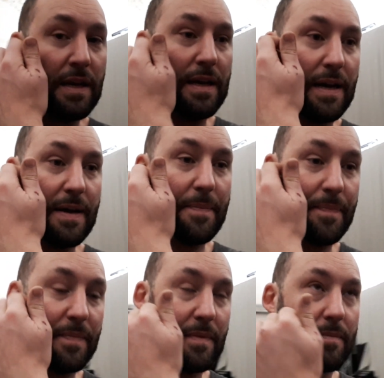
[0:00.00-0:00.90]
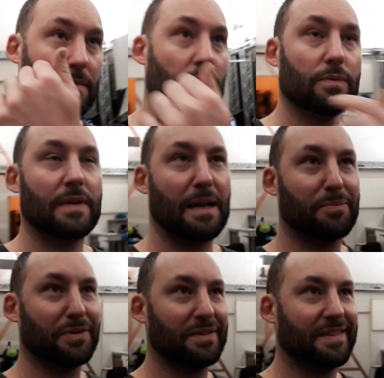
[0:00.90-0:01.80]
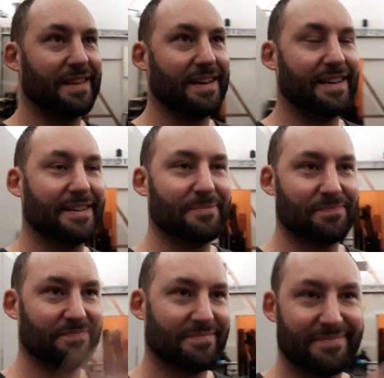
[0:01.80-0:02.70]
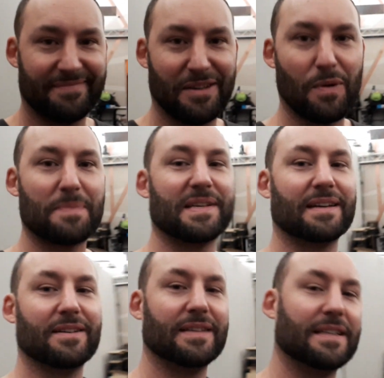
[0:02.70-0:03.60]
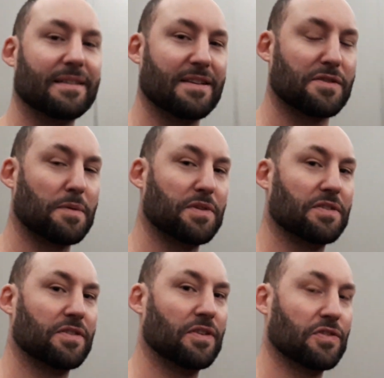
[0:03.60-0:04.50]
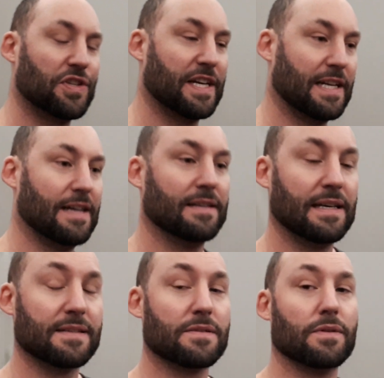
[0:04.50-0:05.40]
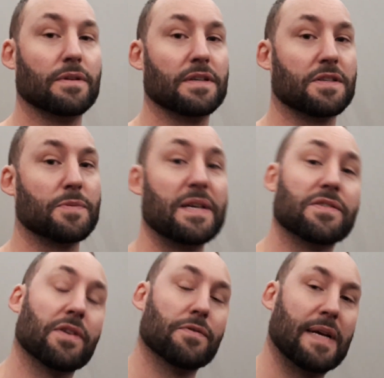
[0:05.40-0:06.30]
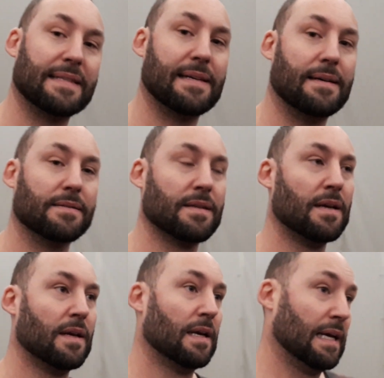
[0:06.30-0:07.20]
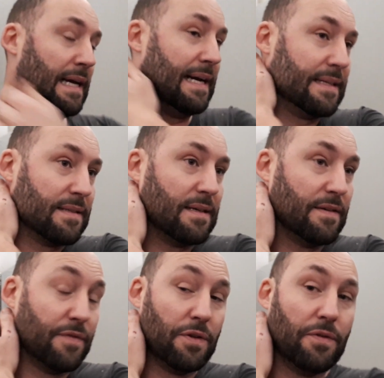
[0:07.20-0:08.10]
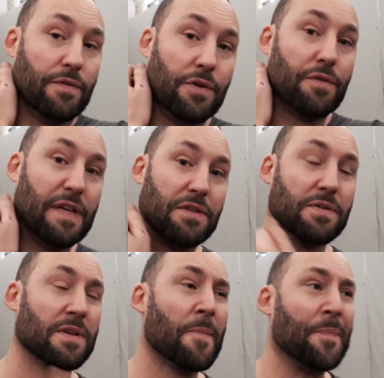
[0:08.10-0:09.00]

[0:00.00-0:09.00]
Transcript: I'll put their website in the description so you can check it out. It's a space you can rent out, and for your venues.